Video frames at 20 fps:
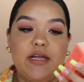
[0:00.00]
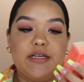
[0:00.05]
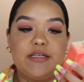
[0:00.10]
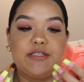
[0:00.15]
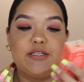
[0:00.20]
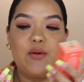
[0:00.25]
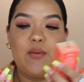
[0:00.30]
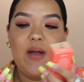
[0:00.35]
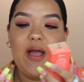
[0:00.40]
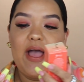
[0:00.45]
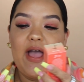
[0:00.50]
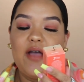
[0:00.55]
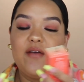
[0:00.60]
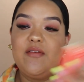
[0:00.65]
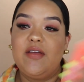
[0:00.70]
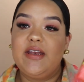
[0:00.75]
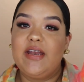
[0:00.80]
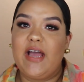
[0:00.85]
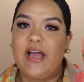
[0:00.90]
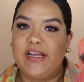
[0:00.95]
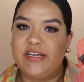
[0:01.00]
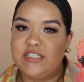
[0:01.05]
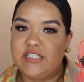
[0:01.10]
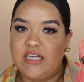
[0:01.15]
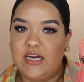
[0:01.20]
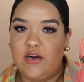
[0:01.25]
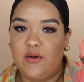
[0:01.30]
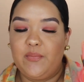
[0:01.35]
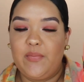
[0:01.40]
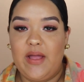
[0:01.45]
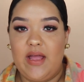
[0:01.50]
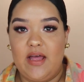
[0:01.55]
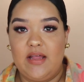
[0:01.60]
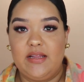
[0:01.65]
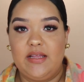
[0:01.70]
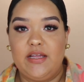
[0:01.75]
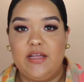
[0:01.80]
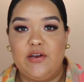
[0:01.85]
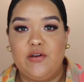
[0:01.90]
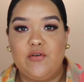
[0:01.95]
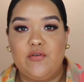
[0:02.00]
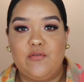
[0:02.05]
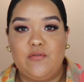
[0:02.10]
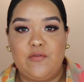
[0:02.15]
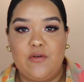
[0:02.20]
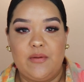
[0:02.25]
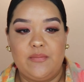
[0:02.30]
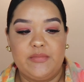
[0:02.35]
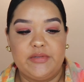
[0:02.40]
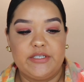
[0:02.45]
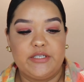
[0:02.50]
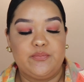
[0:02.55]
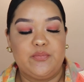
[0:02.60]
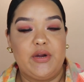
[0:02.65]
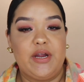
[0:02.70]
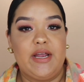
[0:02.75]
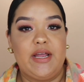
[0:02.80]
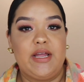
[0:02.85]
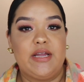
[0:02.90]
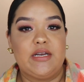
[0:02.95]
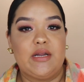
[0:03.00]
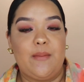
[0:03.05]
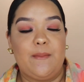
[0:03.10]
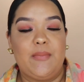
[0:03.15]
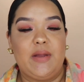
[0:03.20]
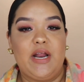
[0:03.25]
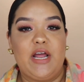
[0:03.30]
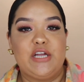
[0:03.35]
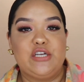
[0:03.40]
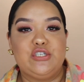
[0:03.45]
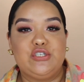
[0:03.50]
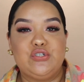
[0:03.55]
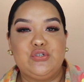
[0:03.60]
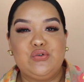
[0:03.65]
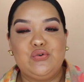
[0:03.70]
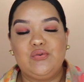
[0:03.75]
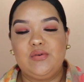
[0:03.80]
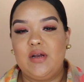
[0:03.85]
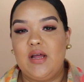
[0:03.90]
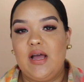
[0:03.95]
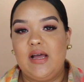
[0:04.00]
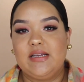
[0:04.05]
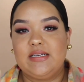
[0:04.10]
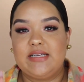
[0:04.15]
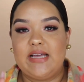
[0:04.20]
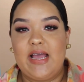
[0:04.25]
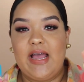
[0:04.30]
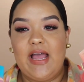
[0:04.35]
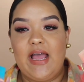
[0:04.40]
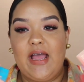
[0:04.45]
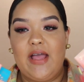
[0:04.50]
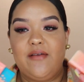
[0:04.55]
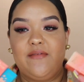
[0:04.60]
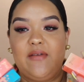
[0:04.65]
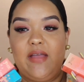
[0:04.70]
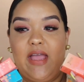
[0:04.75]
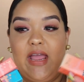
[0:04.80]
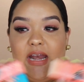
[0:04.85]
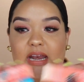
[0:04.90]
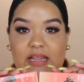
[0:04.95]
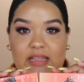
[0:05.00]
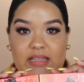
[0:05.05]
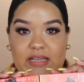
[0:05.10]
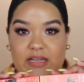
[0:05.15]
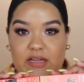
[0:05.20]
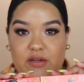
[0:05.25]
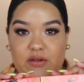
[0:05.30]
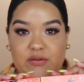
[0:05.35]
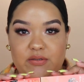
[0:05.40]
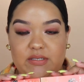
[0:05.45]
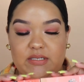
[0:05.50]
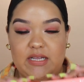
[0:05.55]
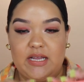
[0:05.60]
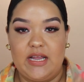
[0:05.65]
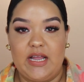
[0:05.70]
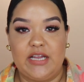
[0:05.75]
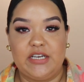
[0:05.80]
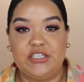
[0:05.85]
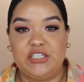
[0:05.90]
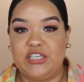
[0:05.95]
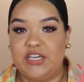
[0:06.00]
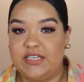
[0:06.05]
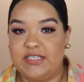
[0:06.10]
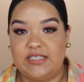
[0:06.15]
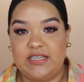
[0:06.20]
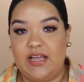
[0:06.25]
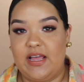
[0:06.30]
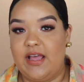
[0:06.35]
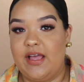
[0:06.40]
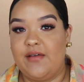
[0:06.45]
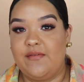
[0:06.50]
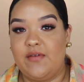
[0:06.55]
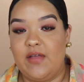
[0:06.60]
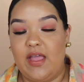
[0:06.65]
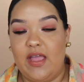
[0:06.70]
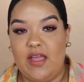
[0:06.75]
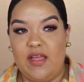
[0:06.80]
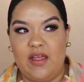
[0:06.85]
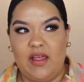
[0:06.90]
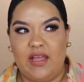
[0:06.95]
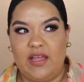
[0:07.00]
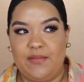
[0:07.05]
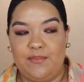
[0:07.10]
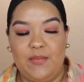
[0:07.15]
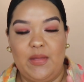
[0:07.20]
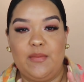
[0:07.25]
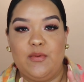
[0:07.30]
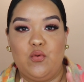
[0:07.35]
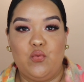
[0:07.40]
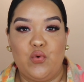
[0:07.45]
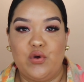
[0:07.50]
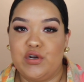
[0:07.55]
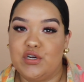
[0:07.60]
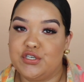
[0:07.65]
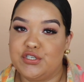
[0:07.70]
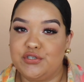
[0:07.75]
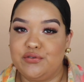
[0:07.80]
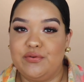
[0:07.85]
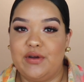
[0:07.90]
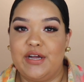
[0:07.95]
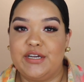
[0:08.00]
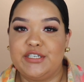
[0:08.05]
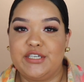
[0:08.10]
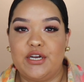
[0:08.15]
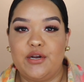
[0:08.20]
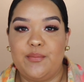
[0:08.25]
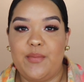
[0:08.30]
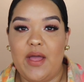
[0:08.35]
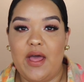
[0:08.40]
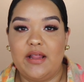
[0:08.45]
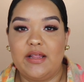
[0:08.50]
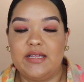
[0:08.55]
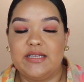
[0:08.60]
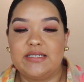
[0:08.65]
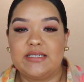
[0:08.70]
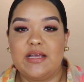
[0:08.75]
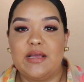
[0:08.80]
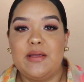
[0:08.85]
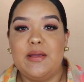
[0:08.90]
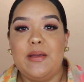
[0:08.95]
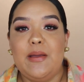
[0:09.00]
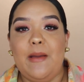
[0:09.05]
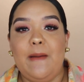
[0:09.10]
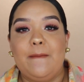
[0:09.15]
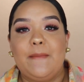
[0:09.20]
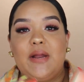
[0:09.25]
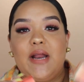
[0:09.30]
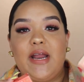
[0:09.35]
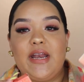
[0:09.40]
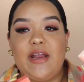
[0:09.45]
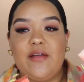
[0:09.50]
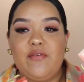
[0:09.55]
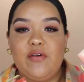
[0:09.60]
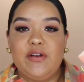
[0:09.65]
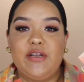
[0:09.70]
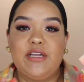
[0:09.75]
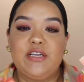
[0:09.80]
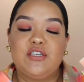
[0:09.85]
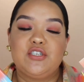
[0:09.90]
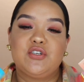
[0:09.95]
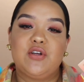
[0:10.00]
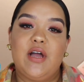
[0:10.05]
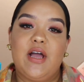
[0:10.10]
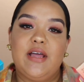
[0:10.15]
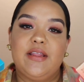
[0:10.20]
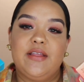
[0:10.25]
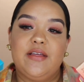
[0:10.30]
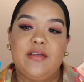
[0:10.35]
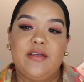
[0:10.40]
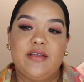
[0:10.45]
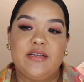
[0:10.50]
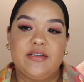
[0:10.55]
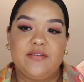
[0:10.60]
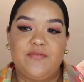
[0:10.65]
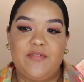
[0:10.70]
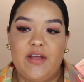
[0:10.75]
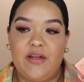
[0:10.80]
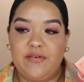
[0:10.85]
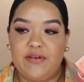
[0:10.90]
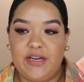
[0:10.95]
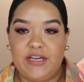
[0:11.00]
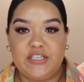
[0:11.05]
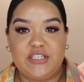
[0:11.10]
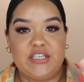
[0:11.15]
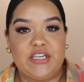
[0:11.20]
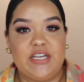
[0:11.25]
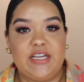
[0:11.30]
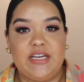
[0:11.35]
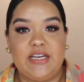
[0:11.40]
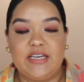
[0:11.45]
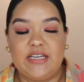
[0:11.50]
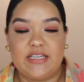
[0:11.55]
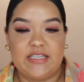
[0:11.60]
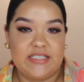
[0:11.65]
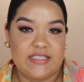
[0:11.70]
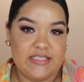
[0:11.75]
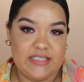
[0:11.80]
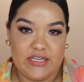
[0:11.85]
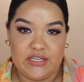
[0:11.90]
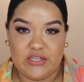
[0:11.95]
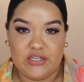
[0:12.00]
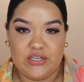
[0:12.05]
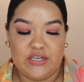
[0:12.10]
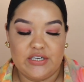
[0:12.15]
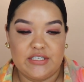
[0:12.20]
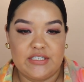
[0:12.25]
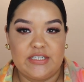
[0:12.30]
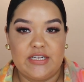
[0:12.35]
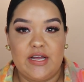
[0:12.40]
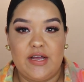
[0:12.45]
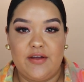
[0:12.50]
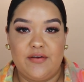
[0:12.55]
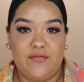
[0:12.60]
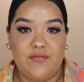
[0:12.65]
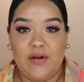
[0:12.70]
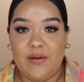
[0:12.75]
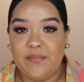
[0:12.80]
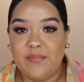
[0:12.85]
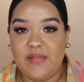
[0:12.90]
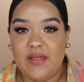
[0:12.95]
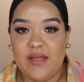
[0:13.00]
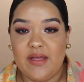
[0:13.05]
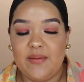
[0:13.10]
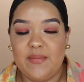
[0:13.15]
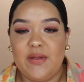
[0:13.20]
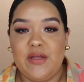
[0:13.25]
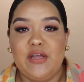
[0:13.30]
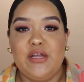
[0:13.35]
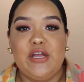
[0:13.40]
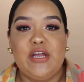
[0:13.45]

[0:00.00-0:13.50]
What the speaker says: So I have an eyeshadow palette from this brand, but I do not have anything else. Like, I just have like maybe 1 or 2 eyeshadow palettes, but I never did try the foundation and concealers from them.